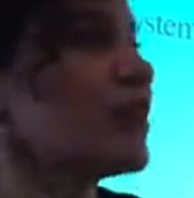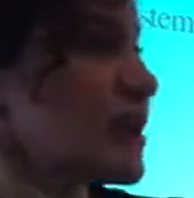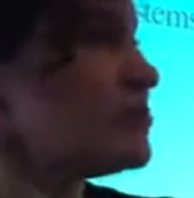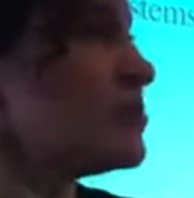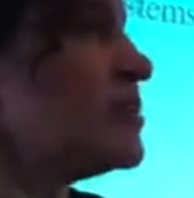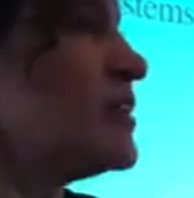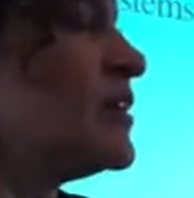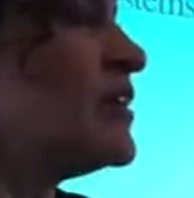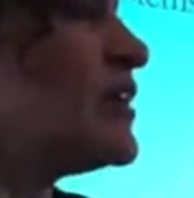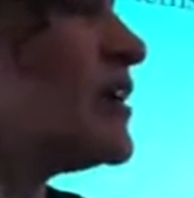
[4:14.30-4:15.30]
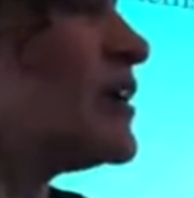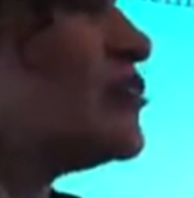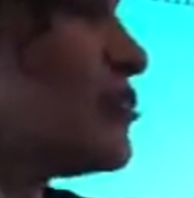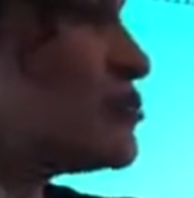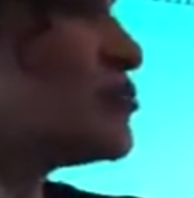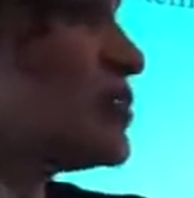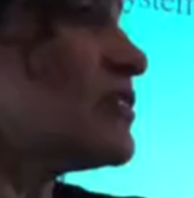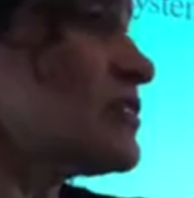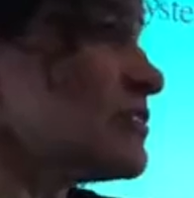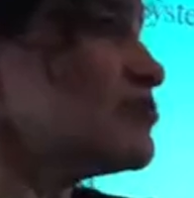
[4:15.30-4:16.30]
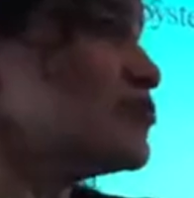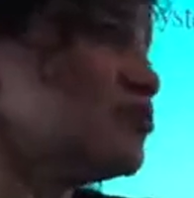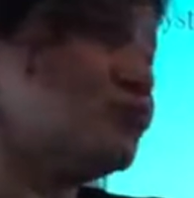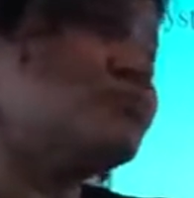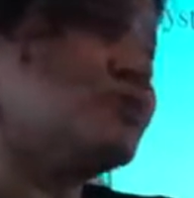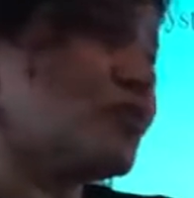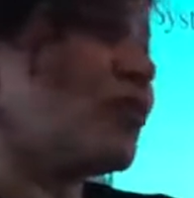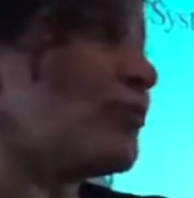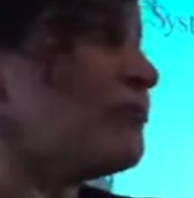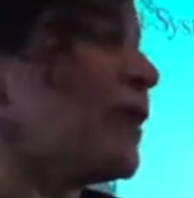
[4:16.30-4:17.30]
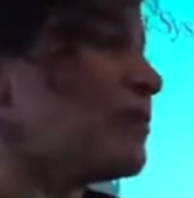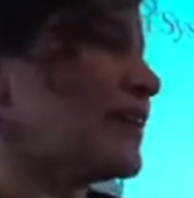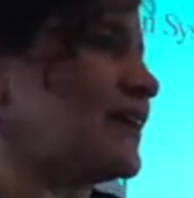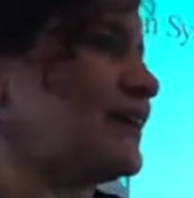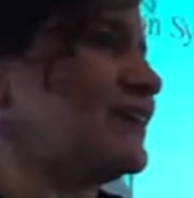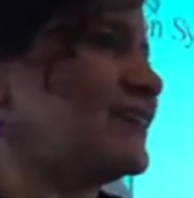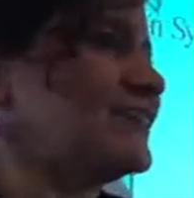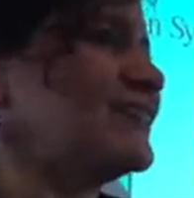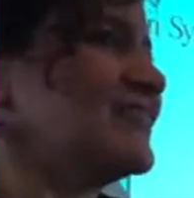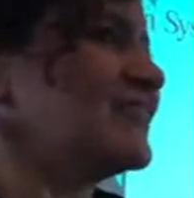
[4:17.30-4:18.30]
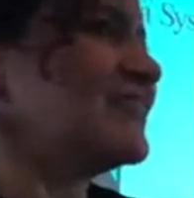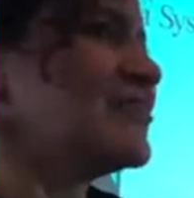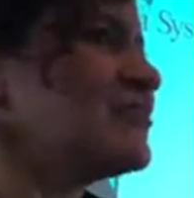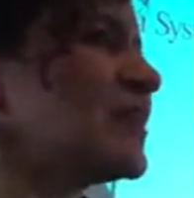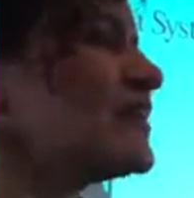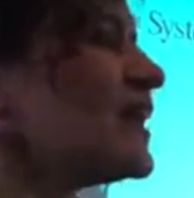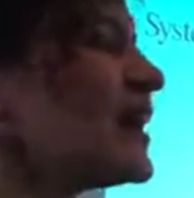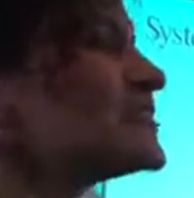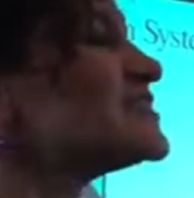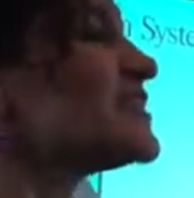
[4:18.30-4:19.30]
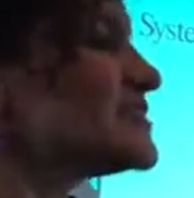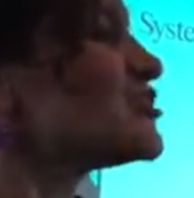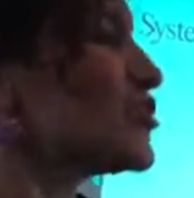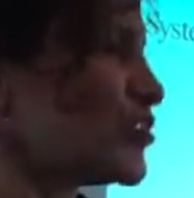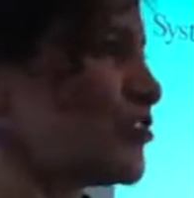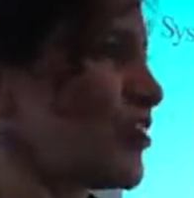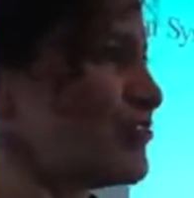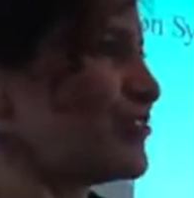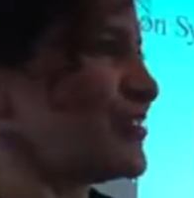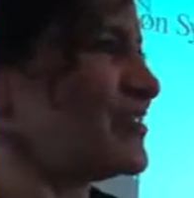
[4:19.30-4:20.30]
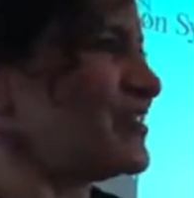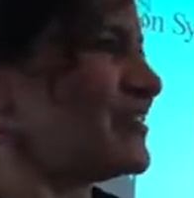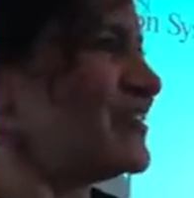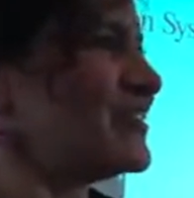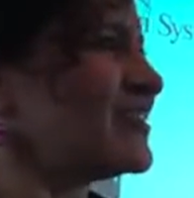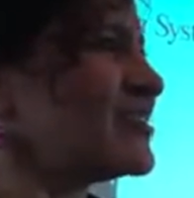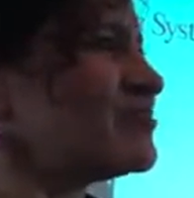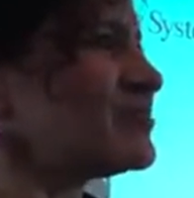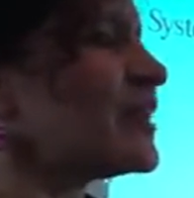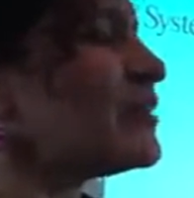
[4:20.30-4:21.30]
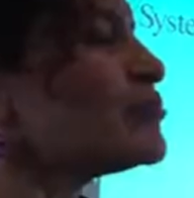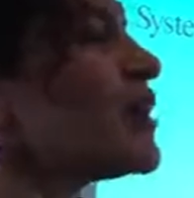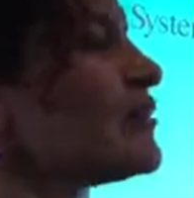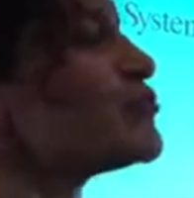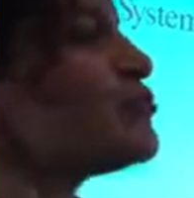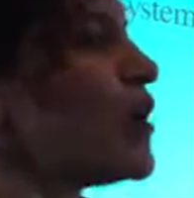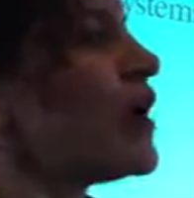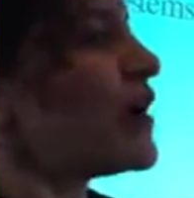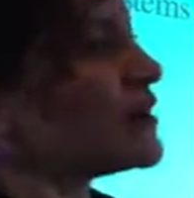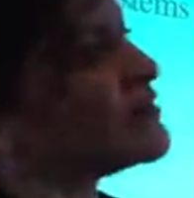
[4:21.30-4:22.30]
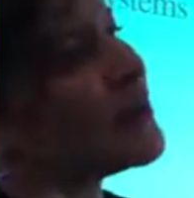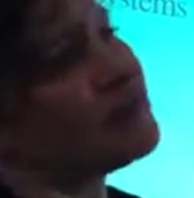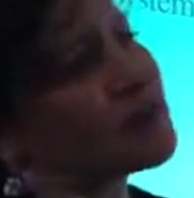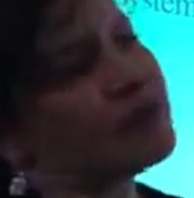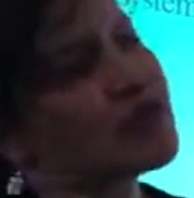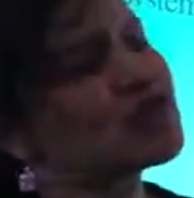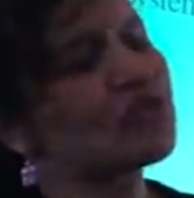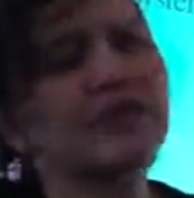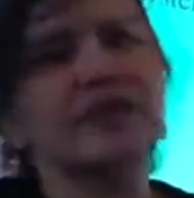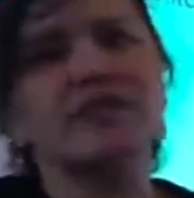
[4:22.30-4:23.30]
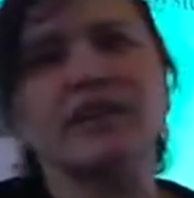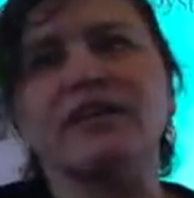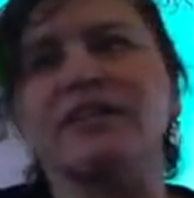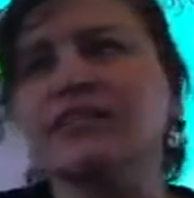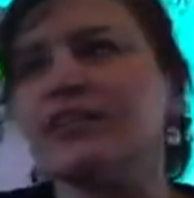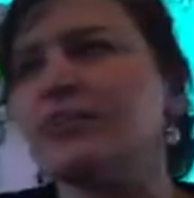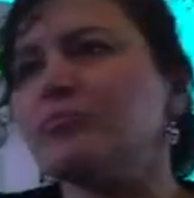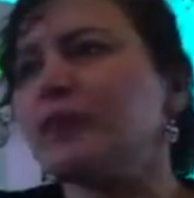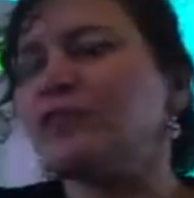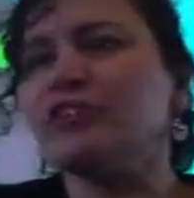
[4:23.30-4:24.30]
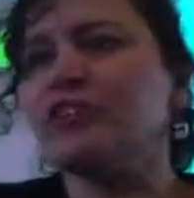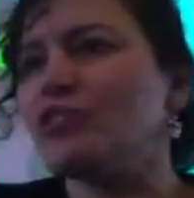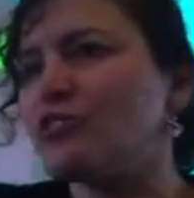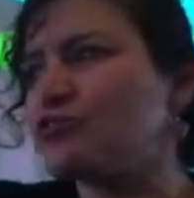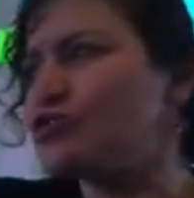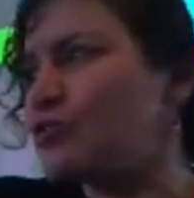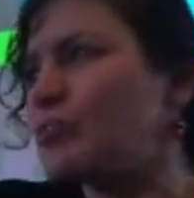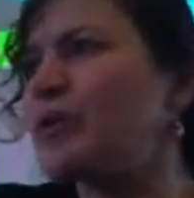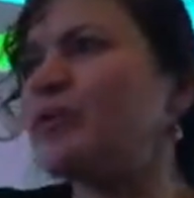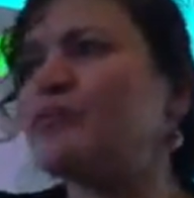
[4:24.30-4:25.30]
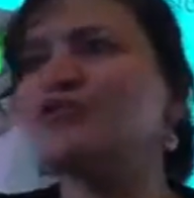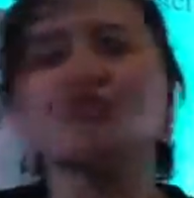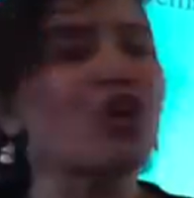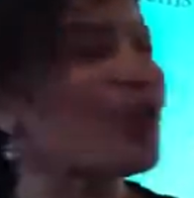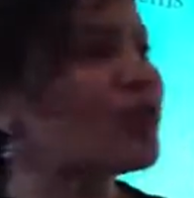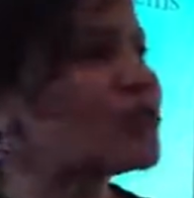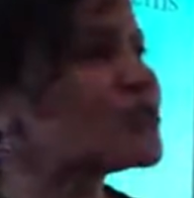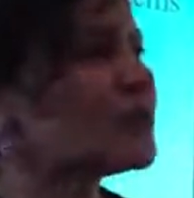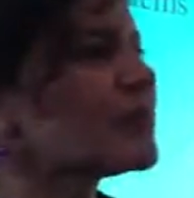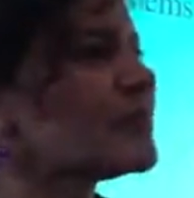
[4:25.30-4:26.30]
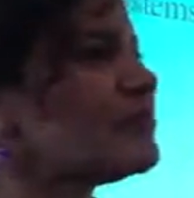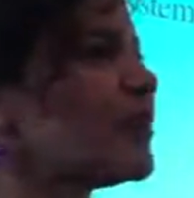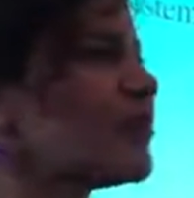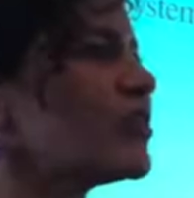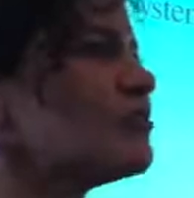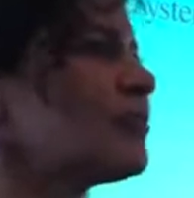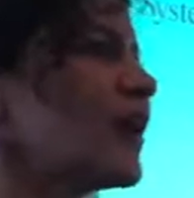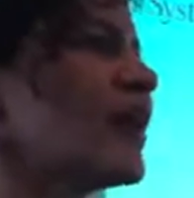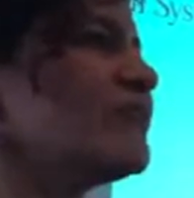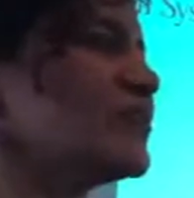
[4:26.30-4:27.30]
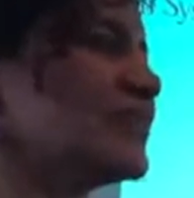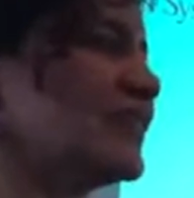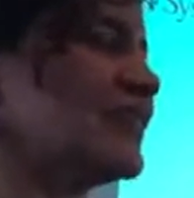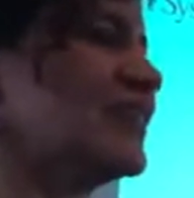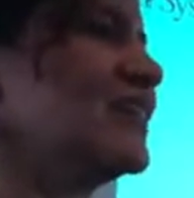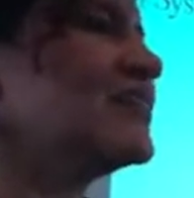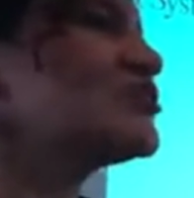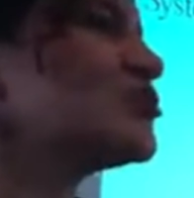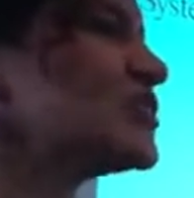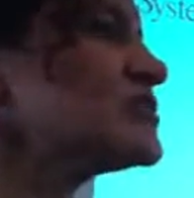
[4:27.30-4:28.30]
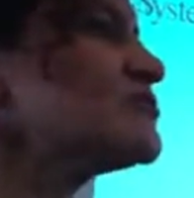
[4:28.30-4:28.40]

rape. So that was public. And that's unheard of. They would have to hide. They would eventually tell their mother-in-laws, their mothers, or somebody very privately. So